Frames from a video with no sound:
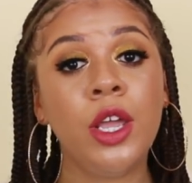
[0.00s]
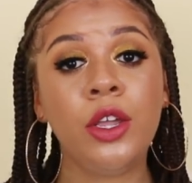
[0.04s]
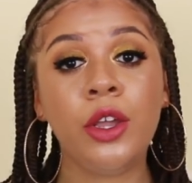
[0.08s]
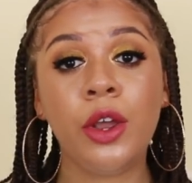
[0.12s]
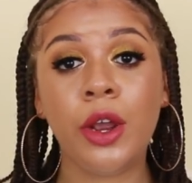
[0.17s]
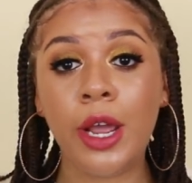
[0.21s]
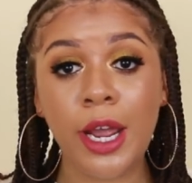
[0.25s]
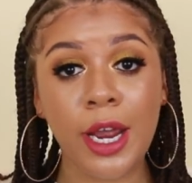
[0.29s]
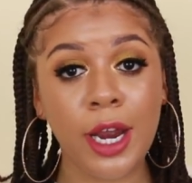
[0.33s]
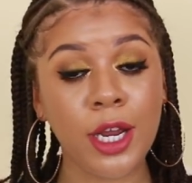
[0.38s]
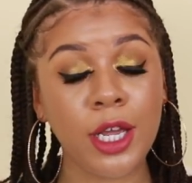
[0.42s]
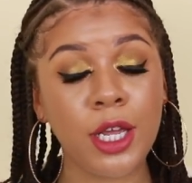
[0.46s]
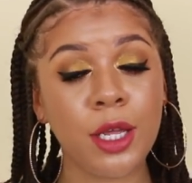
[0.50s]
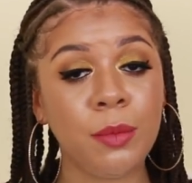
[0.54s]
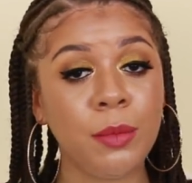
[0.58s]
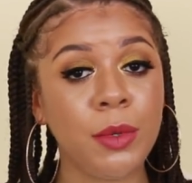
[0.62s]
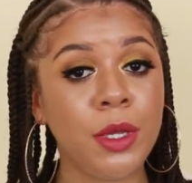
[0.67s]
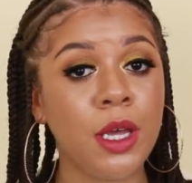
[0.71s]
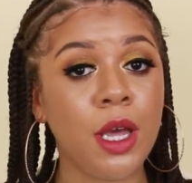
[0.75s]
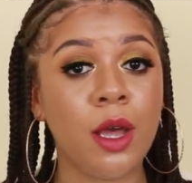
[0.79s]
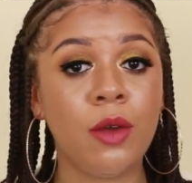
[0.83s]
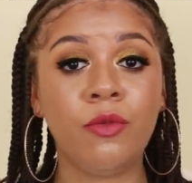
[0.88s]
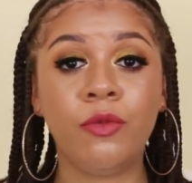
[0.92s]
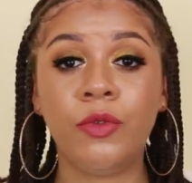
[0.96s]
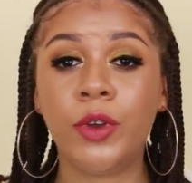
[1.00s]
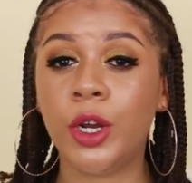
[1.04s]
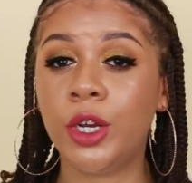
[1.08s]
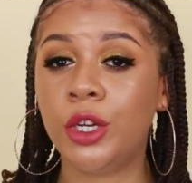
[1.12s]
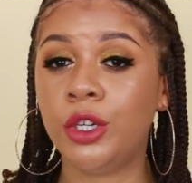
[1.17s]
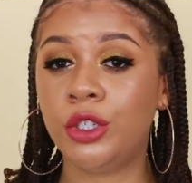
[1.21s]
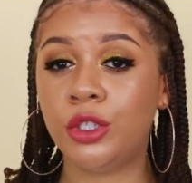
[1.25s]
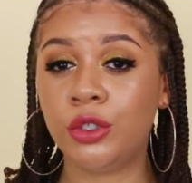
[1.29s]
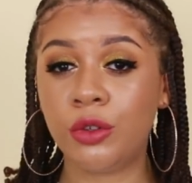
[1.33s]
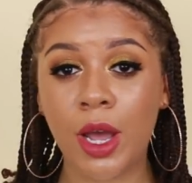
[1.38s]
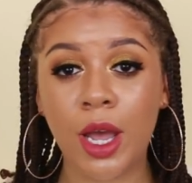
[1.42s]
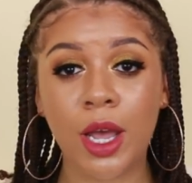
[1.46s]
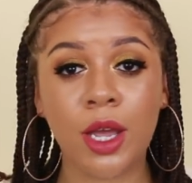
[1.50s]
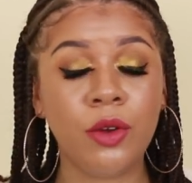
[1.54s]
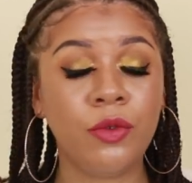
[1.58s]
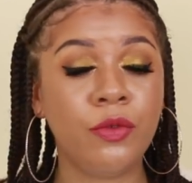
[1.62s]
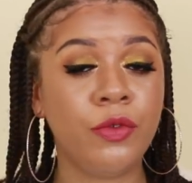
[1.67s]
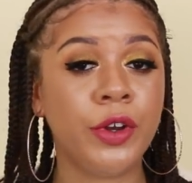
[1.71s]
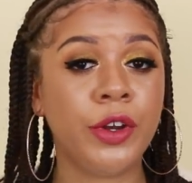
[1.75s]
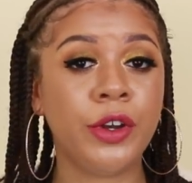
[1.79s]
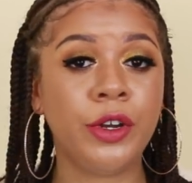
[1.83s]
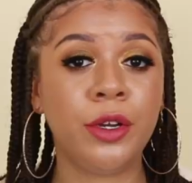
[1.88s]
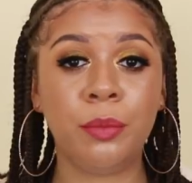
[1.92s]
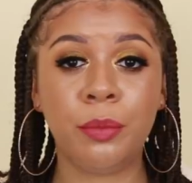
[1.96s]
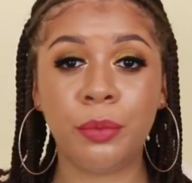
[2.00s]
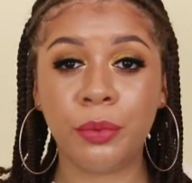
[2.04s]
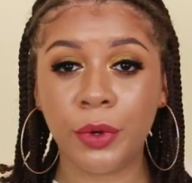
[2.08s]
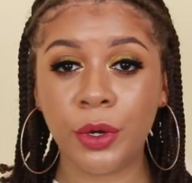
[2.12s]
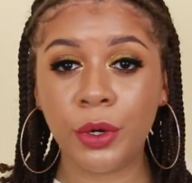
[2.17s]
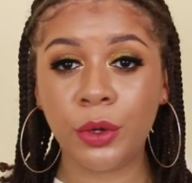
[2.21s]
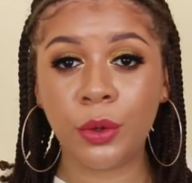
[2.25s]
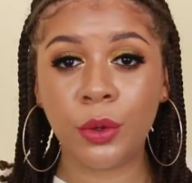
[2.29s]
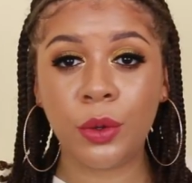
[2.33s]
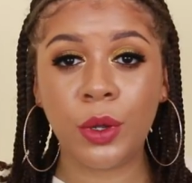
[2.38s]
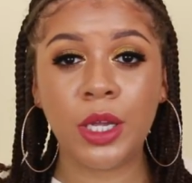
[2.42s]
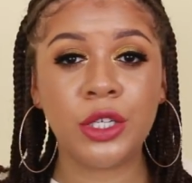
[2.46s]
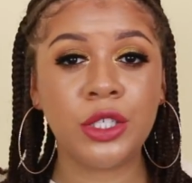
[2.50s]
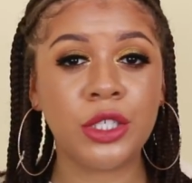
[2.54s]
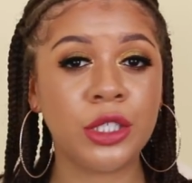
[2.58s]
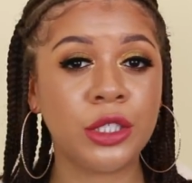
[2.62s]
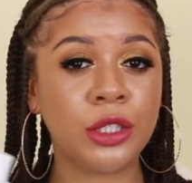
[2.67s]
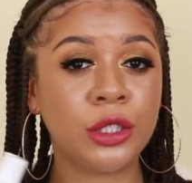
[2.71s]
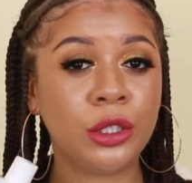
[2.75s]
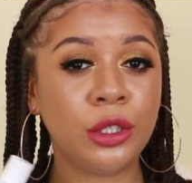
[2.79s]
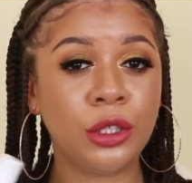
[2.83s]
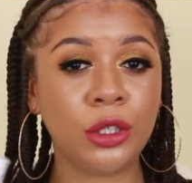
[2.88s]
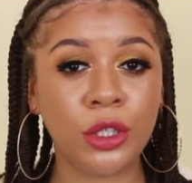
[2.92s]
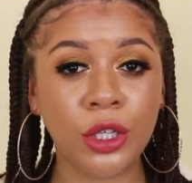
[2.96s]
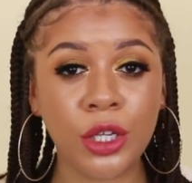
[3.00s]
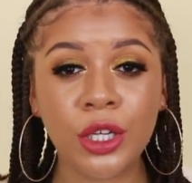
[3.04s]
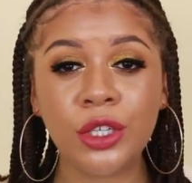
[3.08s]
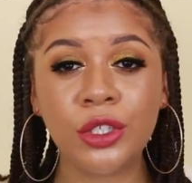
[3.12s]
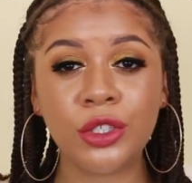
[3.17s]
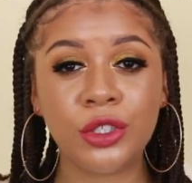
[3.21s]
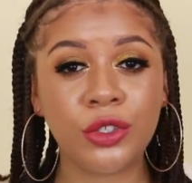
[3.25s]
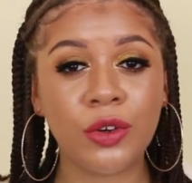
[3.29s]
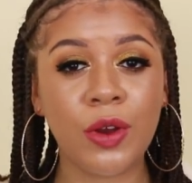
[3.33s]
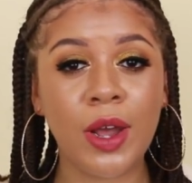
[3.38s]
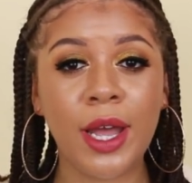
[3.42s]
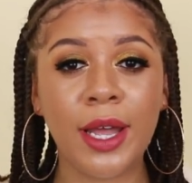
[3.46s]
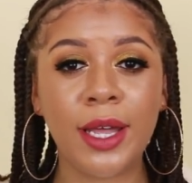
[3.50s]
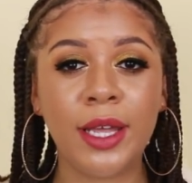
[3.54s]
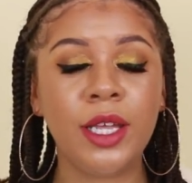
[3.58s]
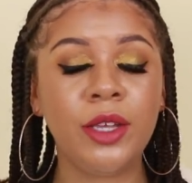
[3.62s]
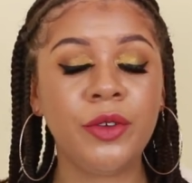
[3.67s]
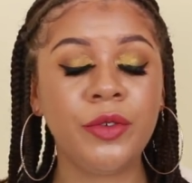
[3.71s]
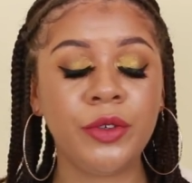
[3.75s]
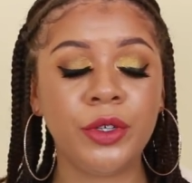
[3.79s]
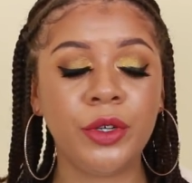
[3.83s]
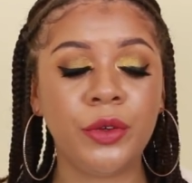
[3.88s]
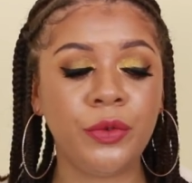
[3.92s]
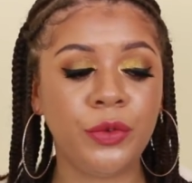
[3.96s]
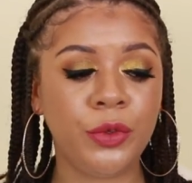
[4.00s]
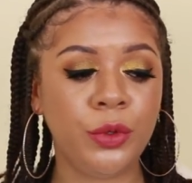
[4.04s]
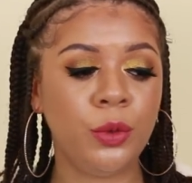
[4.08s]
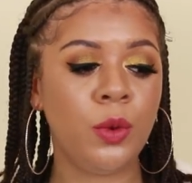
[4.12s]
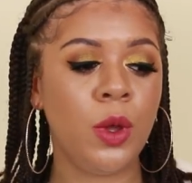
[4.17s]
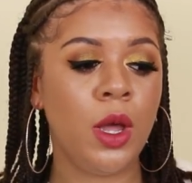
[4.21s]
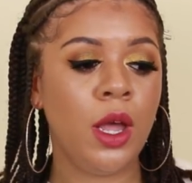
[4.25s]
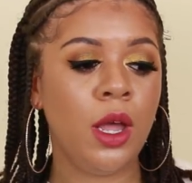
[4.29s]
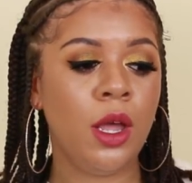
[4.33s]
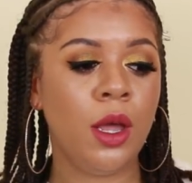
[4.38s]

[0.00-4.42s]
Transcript: your hair can become very dry, very brittle, and just look dry even if you